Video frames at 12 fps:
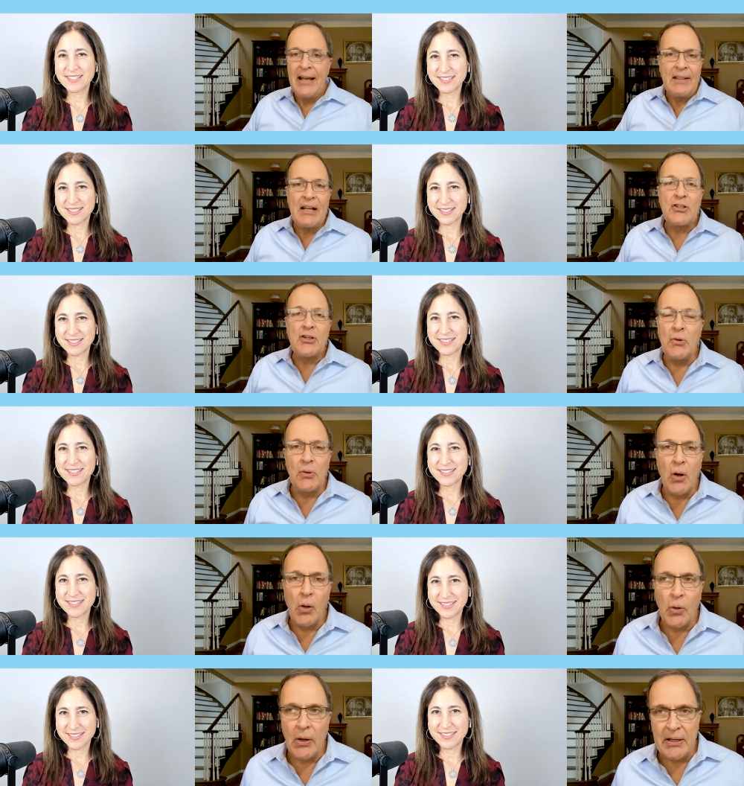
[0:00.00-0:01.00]
Speaker 1: That's true in
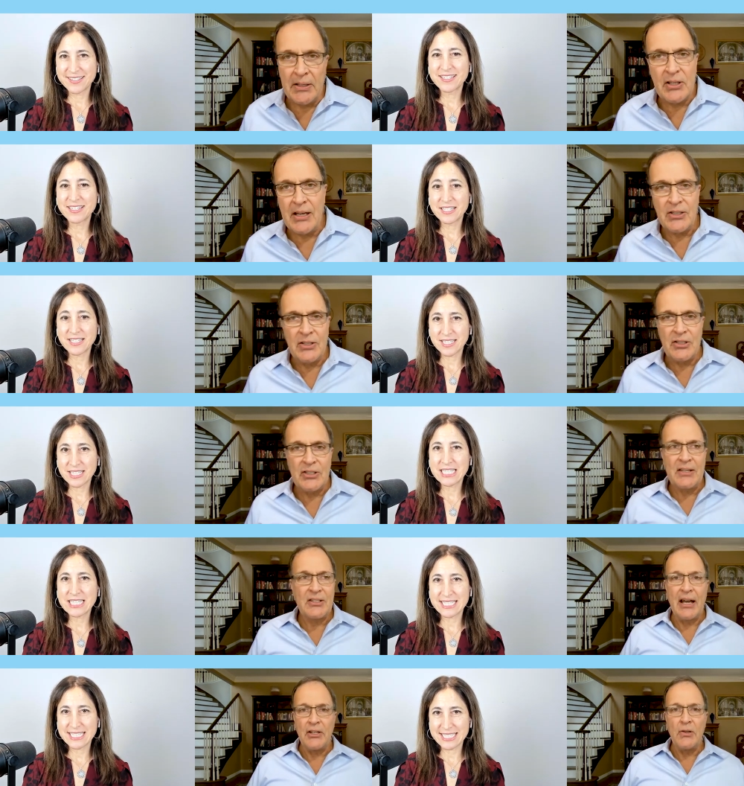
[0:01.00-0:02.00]
all organizations.
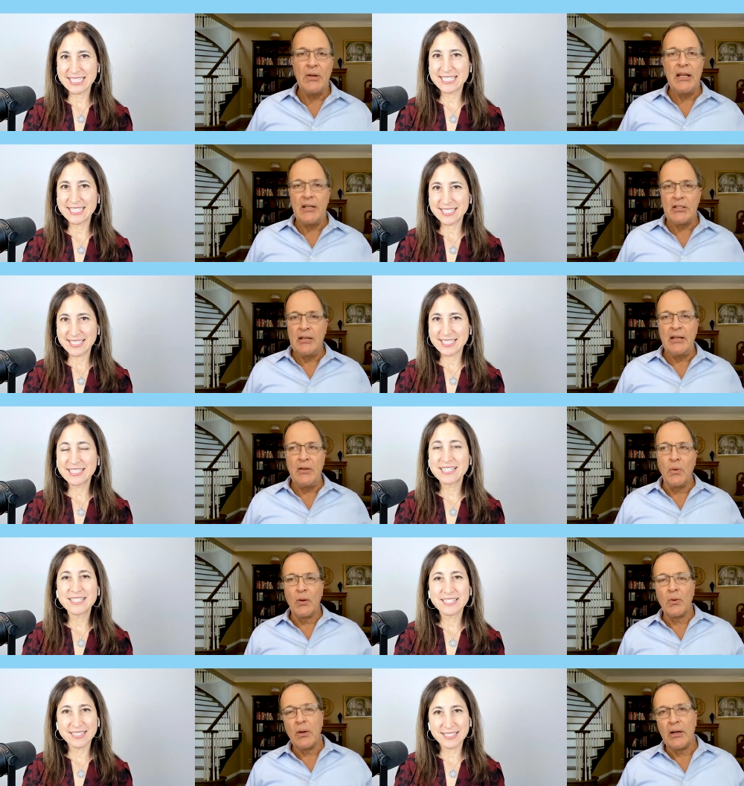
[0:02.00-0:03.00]
That's not unique to any
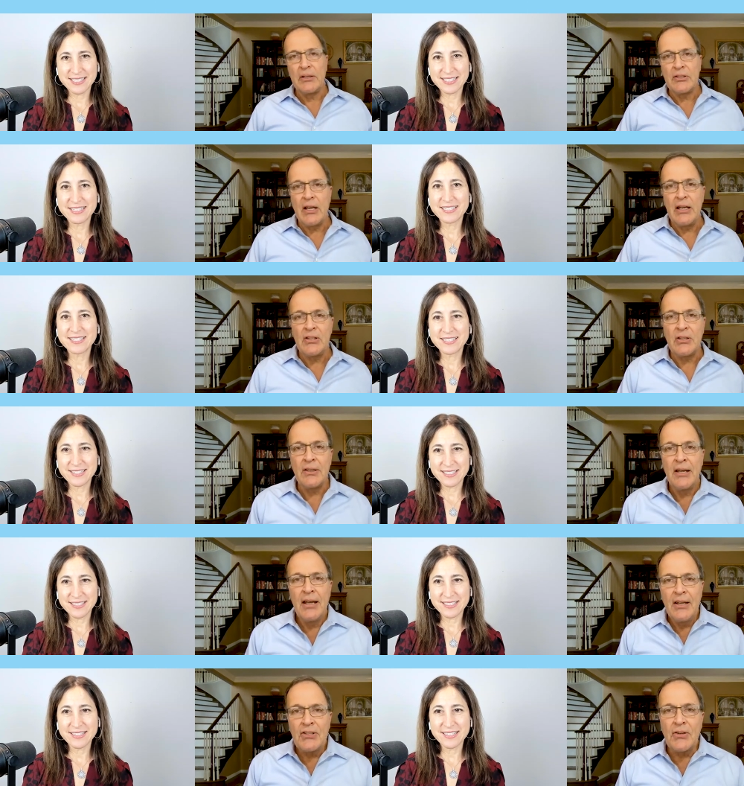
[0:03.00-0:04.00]
one organization.
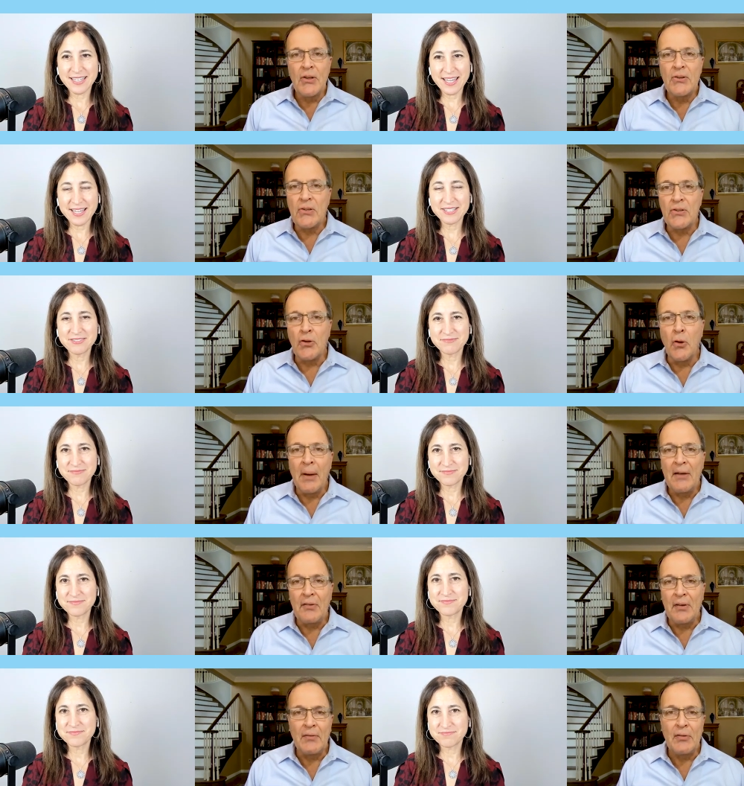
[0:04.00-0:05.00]
So those are two of my
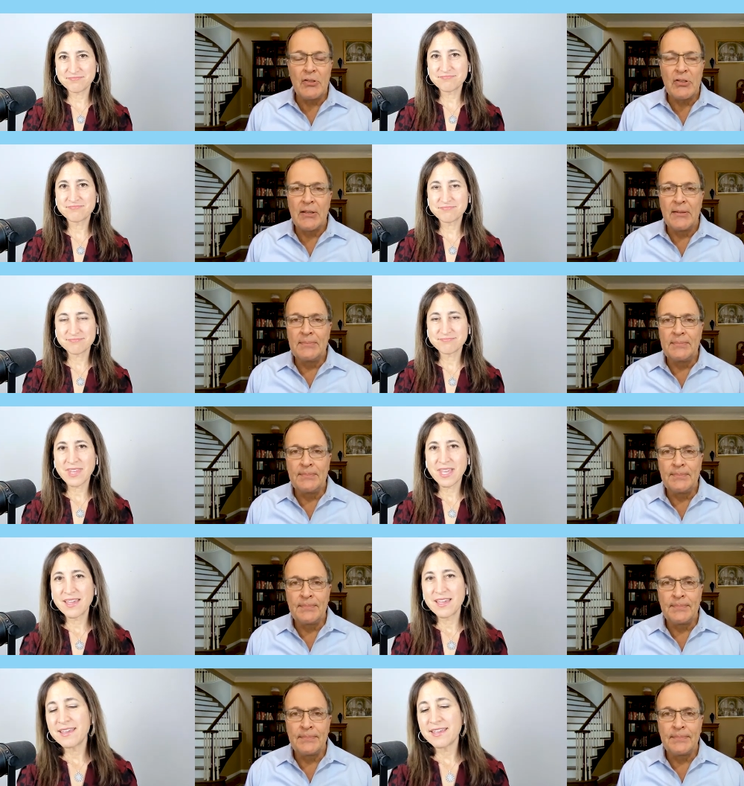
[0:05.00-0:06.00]
favorites.
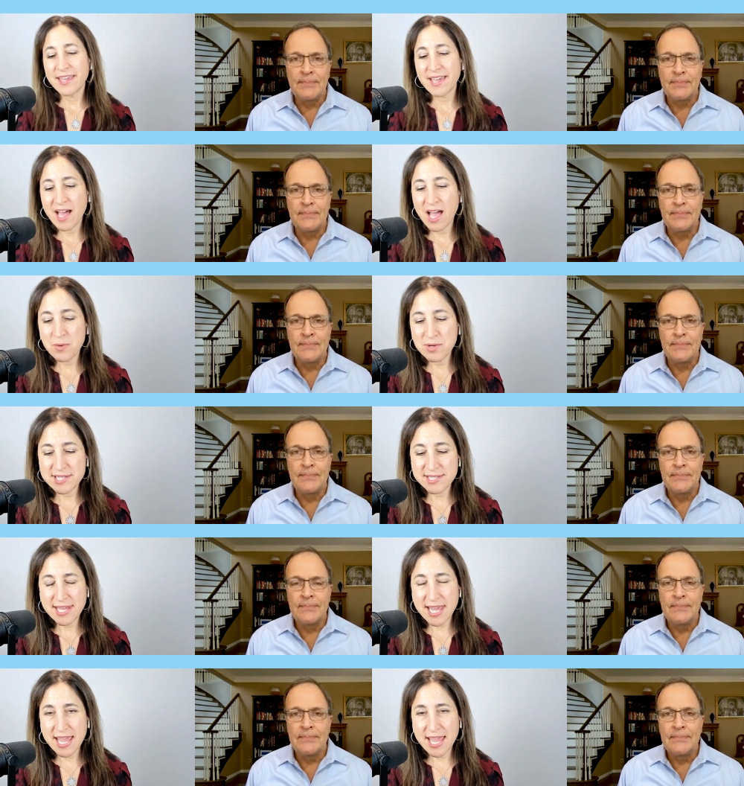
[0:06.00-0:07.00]
Speaker 2: Yeah, I would
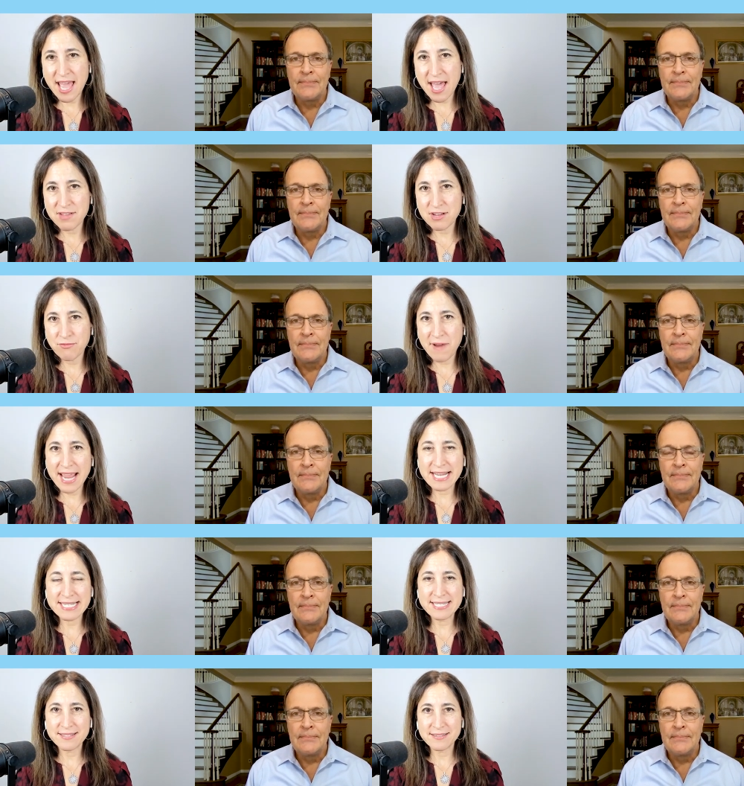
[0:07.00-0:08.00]
say having
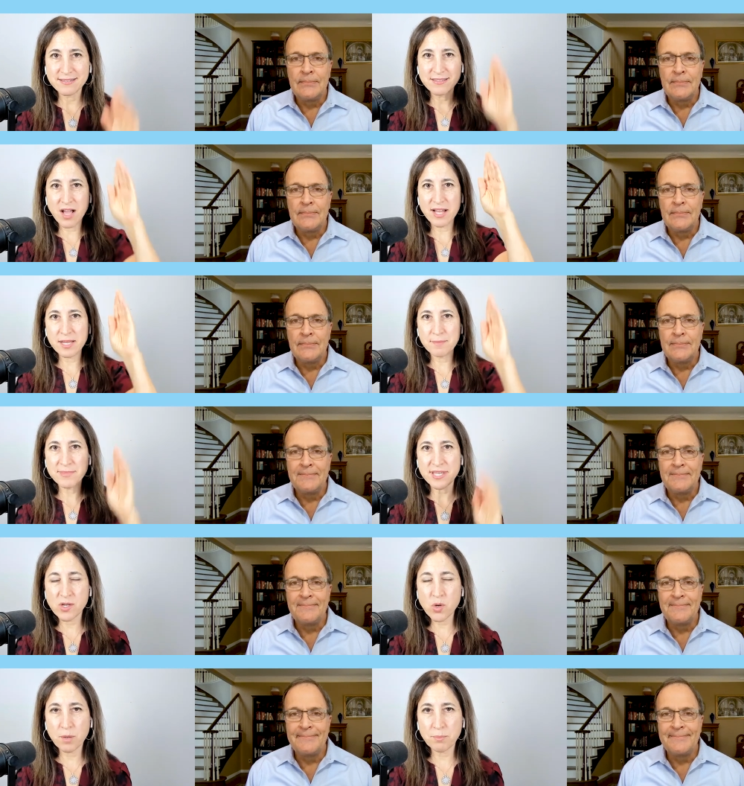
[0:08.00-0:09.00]
ranked, gone up
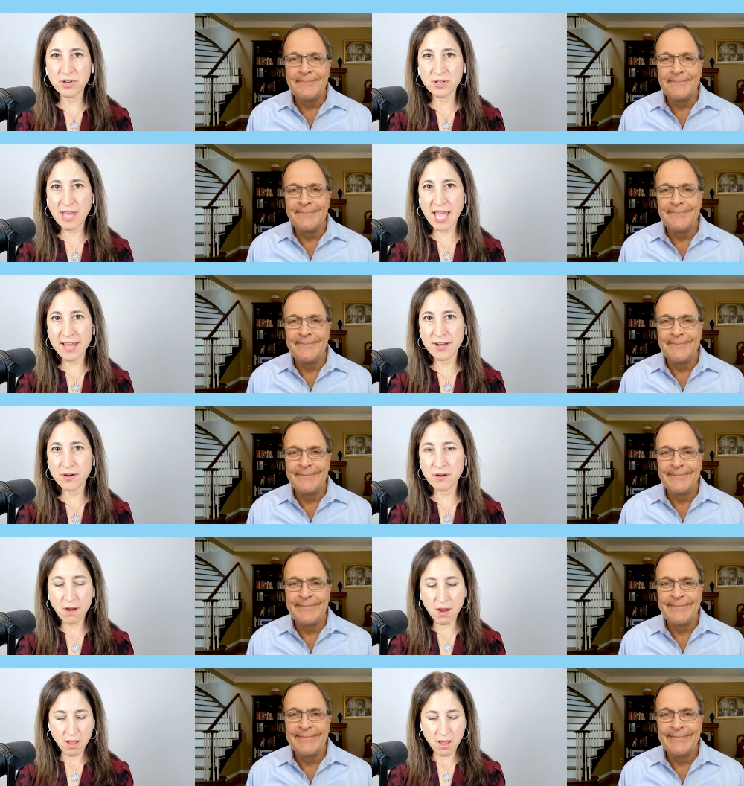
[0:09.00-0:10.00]
the corporate
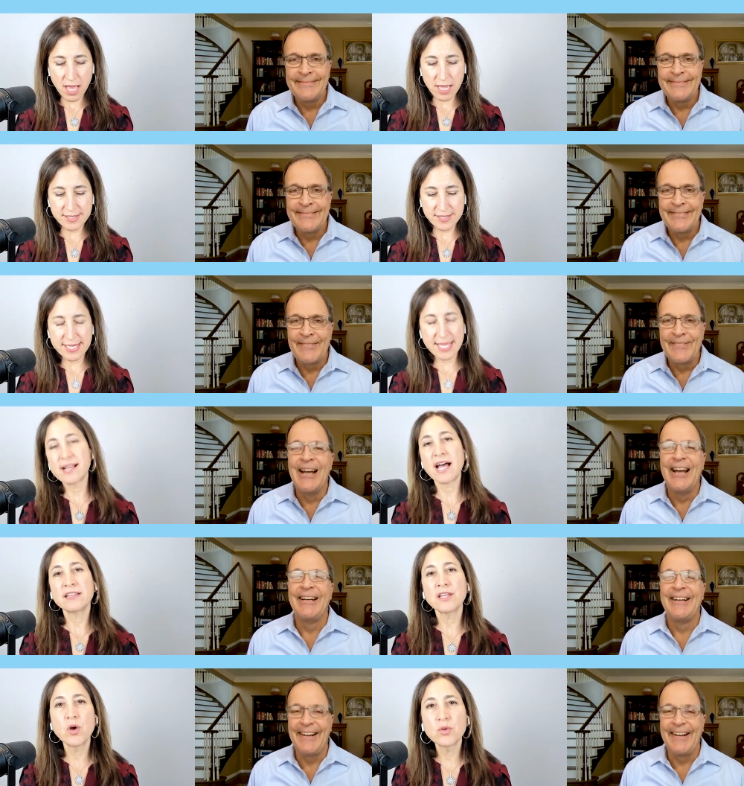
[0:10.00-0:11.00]
ladder, I'd say it
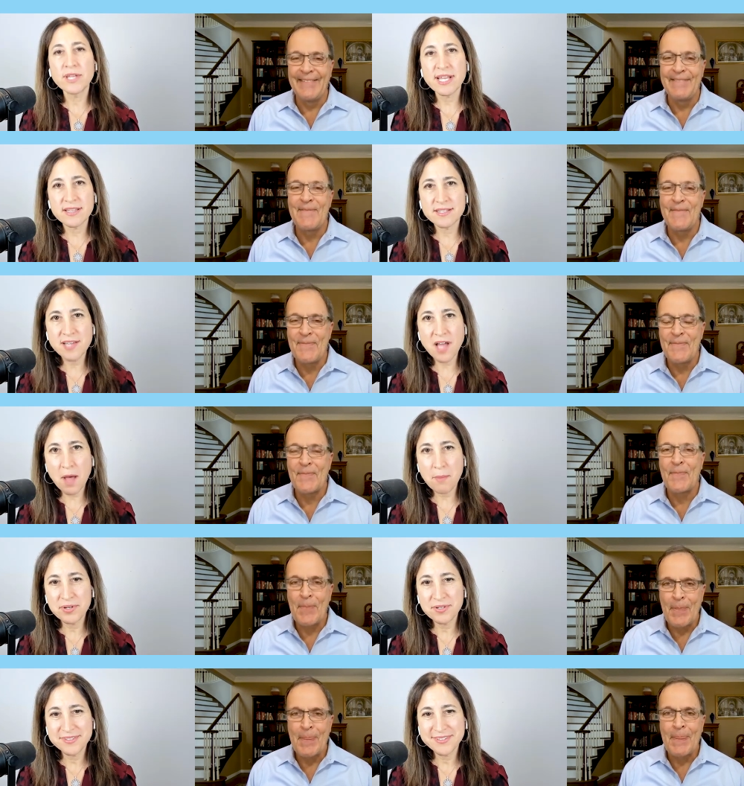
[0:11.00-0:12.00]
got lonely at the top.